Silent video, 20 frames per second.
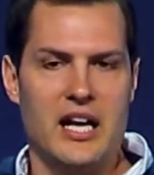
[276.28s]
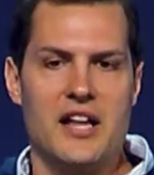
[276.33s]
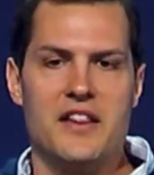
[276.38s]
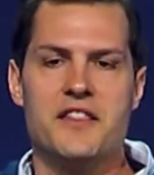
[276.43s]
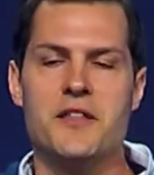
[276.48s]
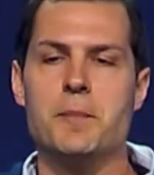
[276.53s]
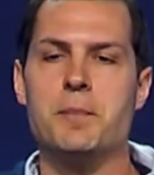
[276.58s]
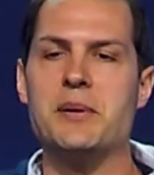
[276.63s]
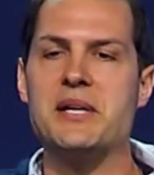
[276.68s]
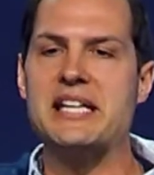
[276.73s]

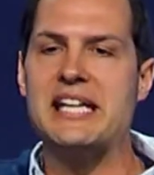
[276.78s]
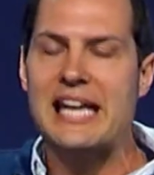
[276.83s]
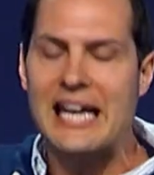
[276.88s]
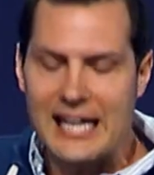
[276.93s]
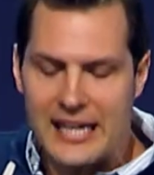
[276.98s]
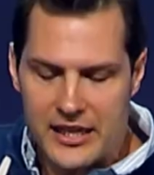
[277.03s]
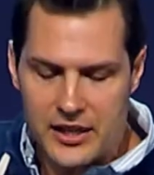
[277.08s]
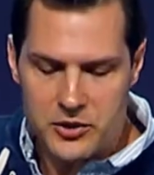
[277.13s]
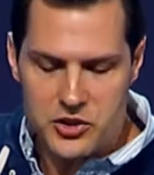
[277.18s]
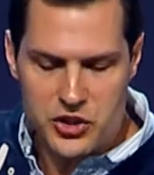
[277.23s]
The
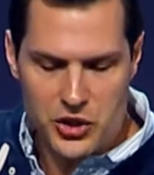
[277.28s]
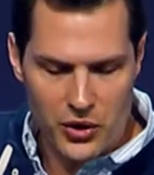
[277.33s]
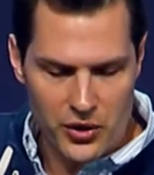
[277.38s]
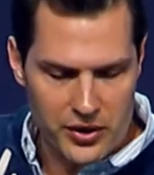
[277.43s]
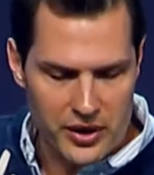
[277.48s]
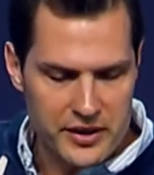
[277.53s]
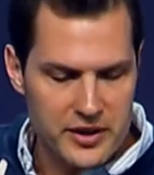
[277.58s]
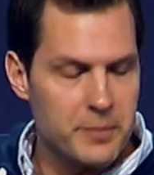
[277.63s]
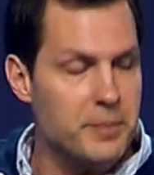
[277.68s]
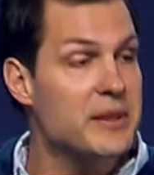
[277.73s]
beginning
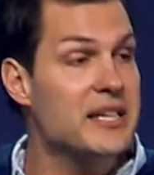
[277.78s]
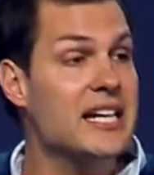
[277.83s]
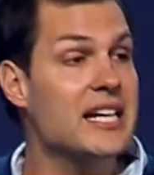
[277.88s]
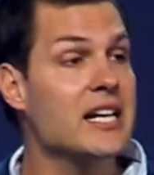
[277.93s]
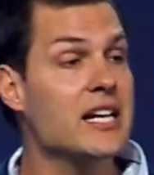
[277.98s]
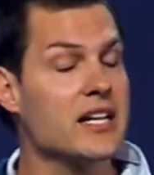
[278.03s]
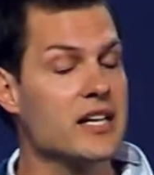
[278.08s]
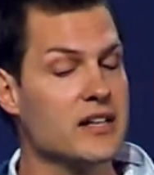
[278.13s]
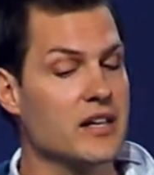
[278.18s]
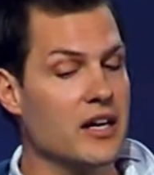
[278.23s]
journey, the
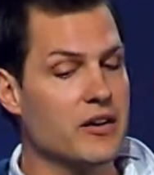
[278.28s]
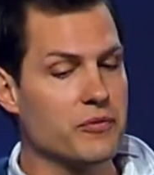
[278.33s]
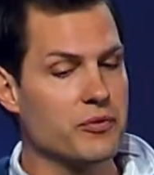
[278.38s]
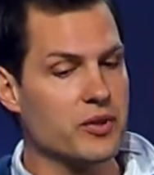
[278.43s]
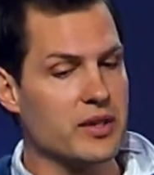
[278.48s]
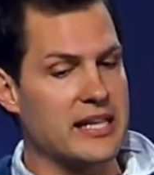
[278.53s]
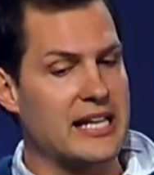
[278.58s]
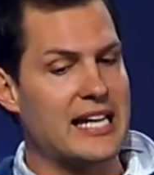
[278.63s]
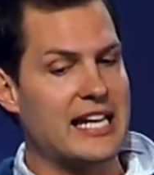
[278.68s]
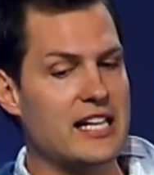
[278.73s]
beginning of
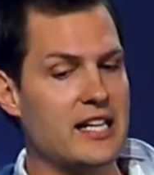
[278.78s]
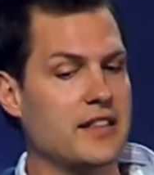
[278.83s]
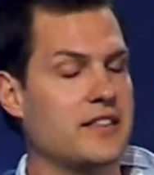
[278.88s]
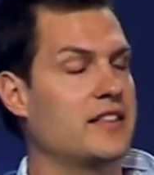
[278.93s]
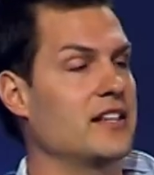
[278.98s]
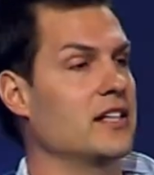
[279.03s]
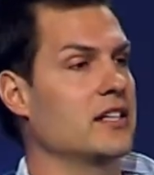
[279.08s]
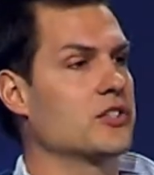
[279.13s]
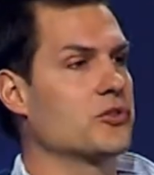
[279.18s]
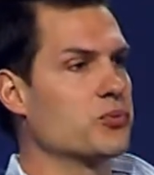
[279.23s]
really
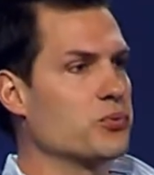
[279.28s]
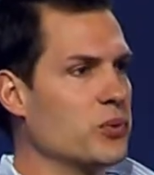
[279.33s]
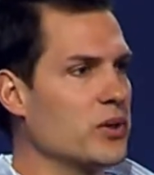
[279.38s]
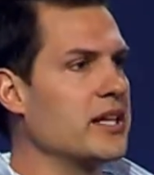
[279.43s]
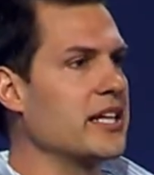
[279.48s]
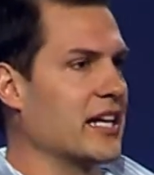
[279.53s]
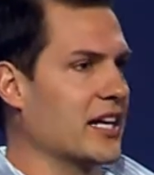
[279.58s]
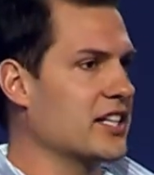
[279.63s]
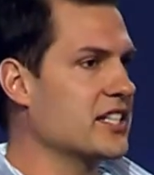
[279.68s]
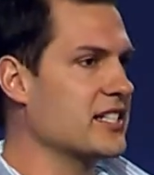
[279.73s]
anything is
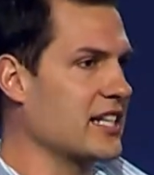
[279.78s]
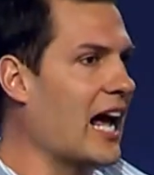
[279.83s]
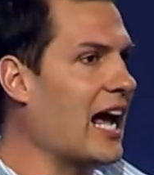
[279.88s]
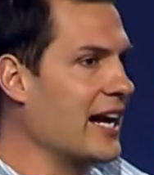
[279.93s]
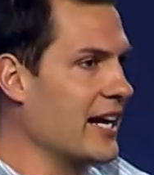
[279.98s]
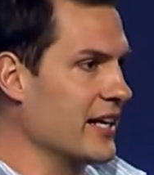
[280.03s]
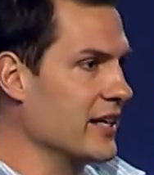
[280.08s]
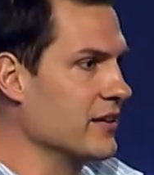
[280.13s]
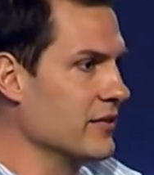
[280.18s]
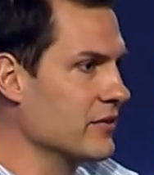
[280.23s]
really
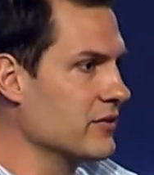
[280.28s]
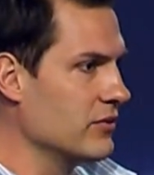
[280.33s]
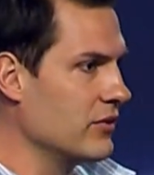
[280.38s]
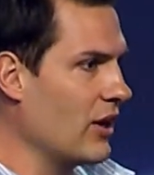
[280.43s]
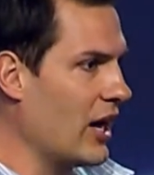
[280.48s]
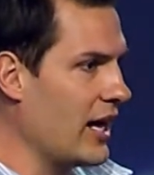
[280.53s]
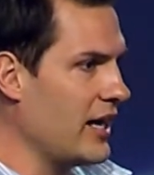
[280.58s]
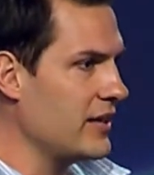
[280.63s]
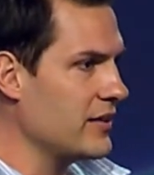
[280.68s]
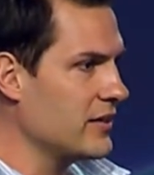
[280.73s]
exciting,
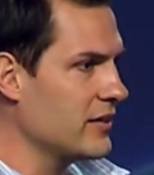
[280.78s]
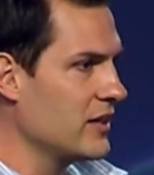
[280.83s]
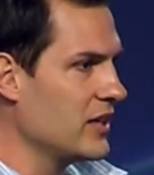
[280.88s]
right?